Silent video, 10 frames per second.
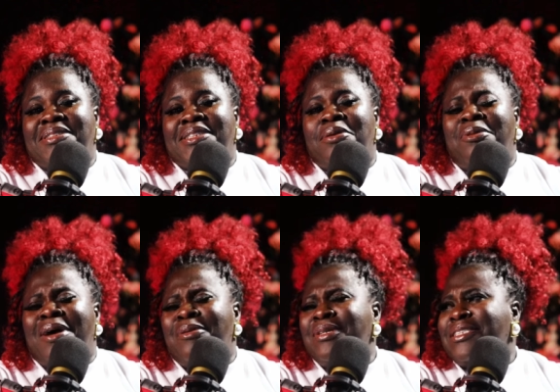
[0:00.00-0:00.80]

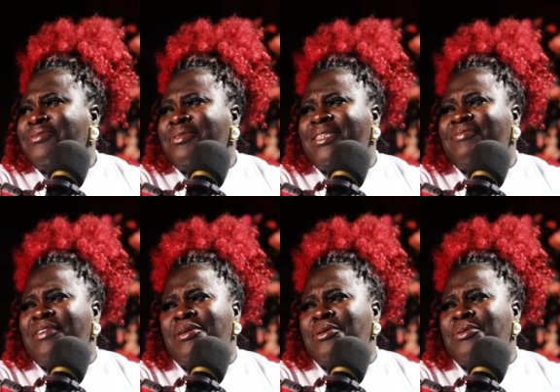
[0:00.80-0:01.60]
someone who is re-
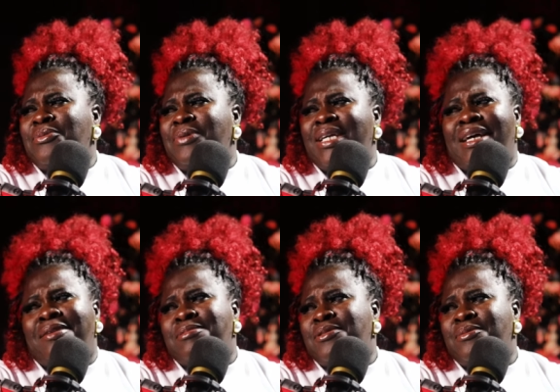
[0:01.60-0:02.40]
very good when it
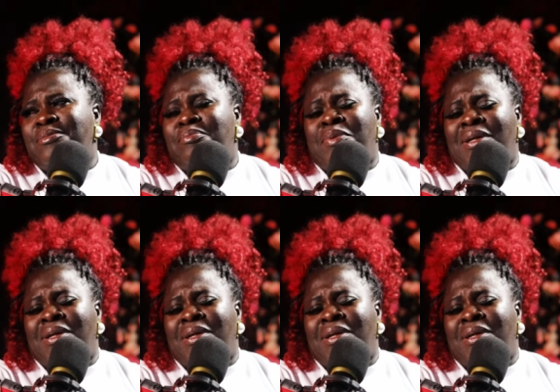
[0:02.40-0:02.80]
comes to politics.